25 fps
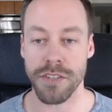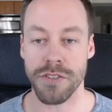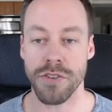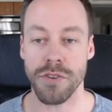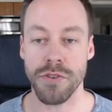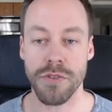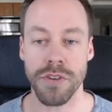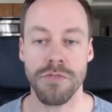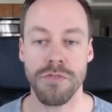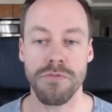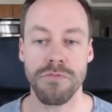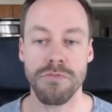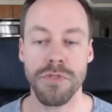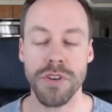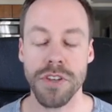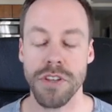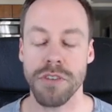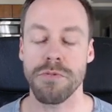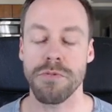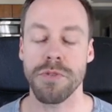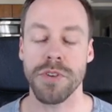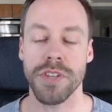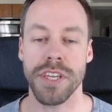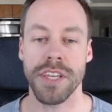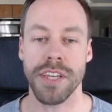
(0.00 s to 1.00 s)
So you can really,
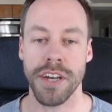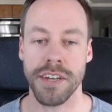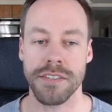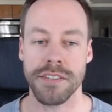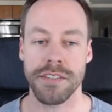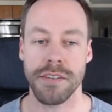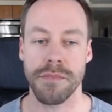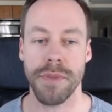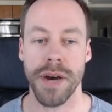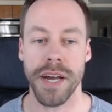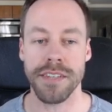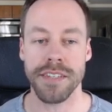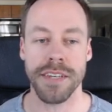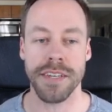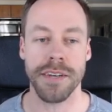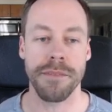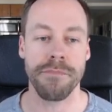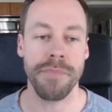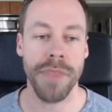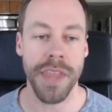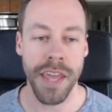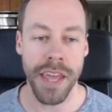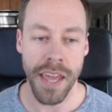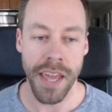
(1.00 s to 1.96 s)
really customize it.